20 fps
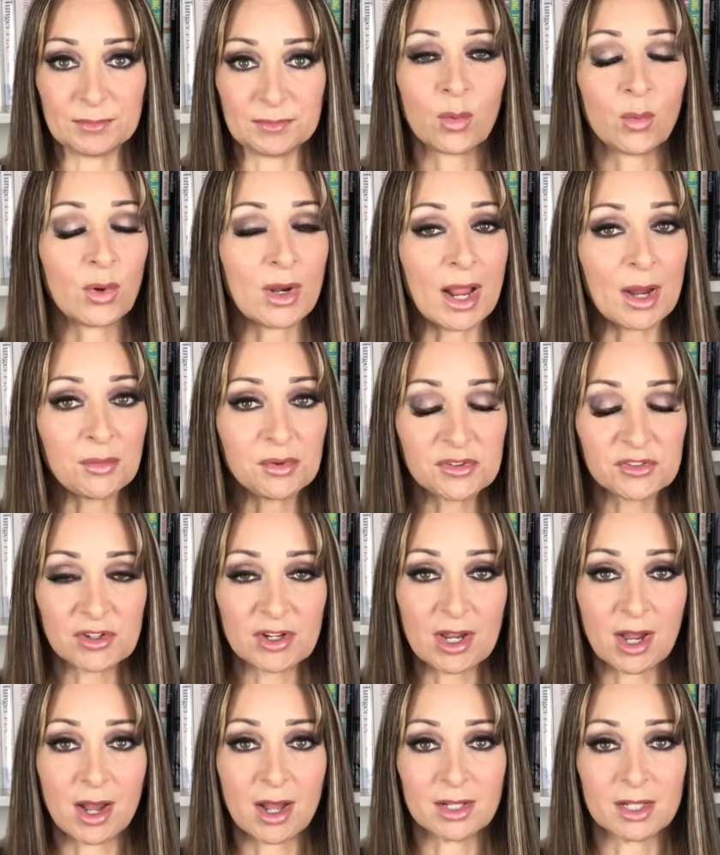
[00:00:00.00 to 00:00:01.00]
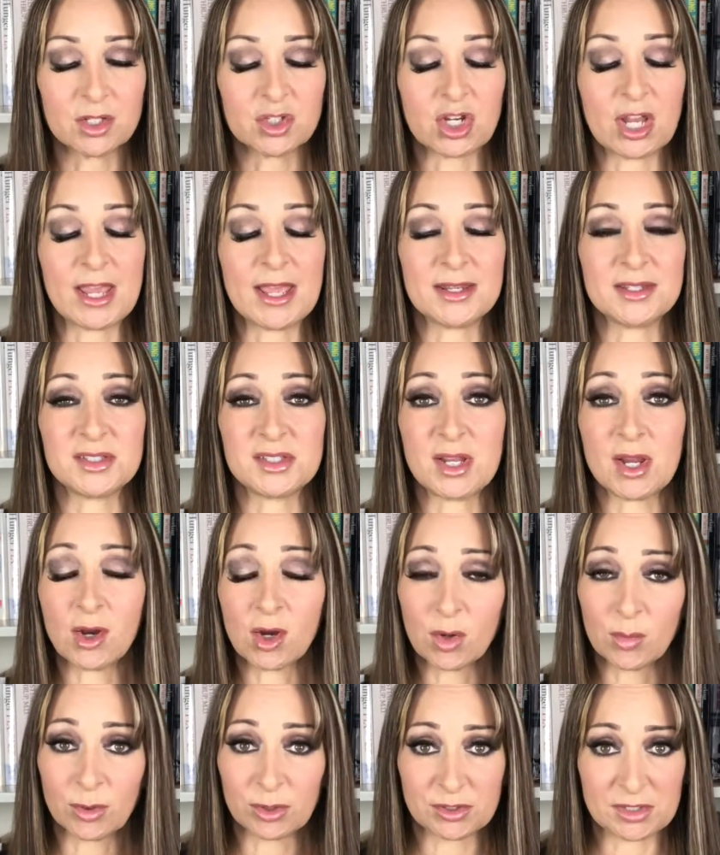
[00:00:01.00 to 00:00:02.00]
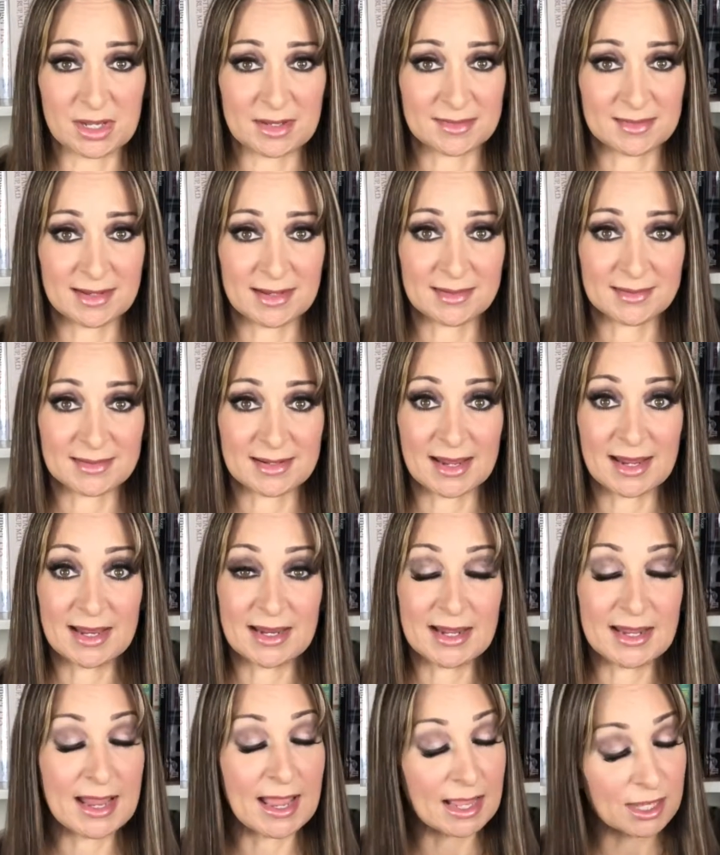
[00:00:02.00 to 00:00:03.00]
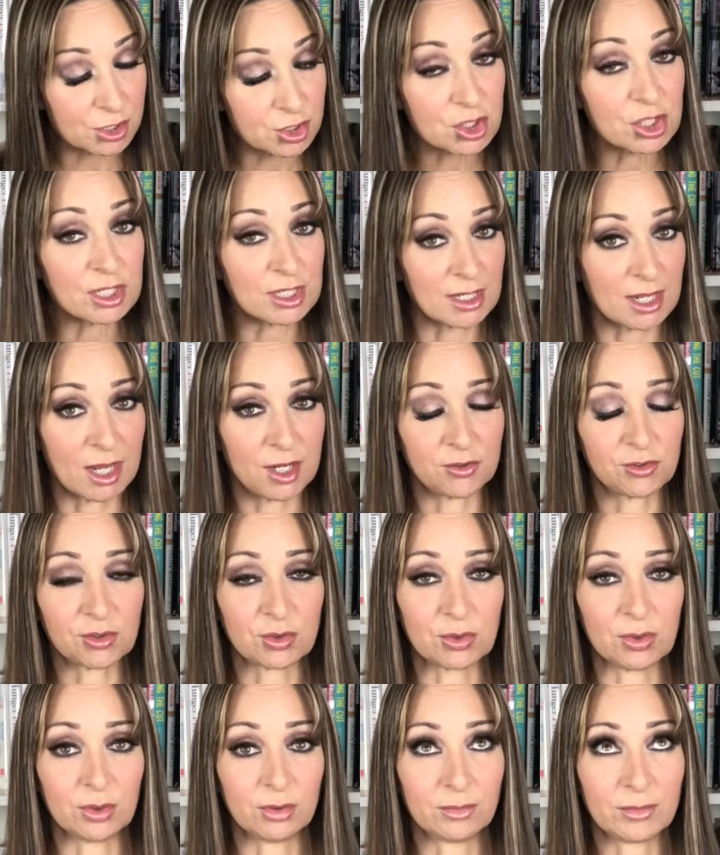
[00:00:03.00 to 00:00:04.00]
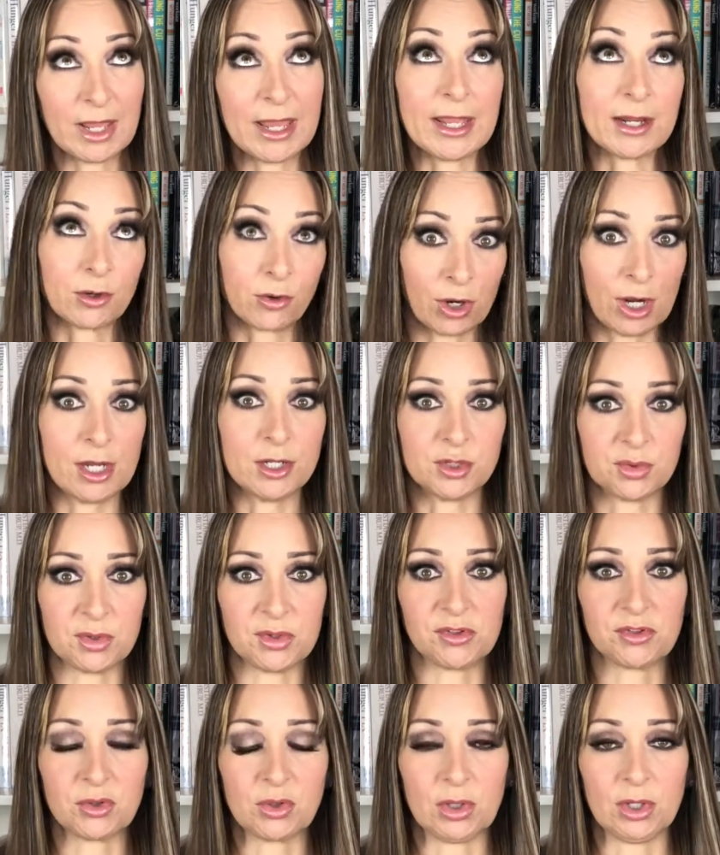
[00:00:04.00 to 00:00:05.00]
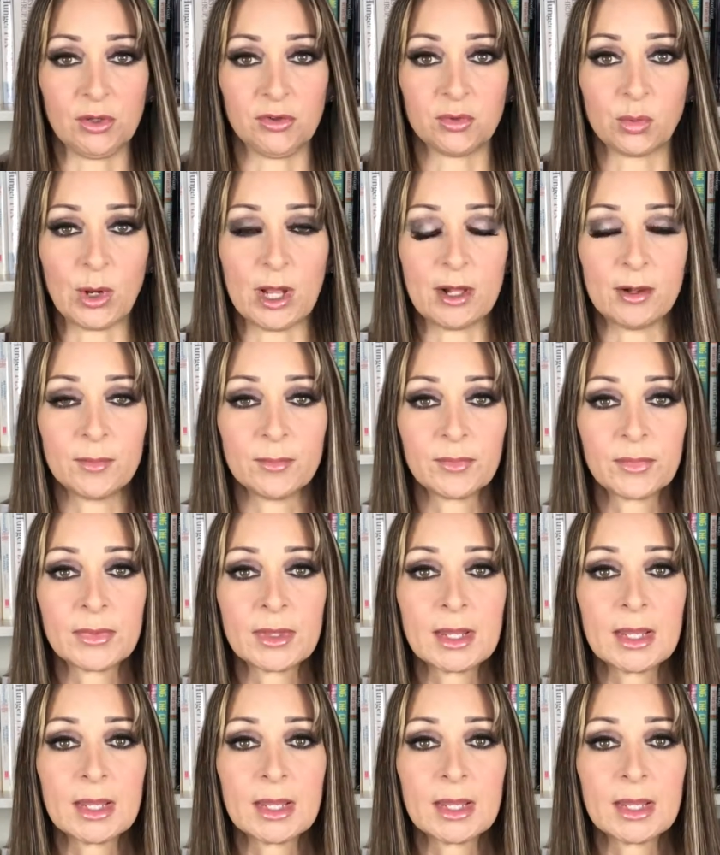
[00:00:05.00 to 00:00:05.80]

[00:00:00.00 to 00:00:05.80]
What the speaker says: When I was in college, I had terrible test anxiety, actually in high school and graduate school as well.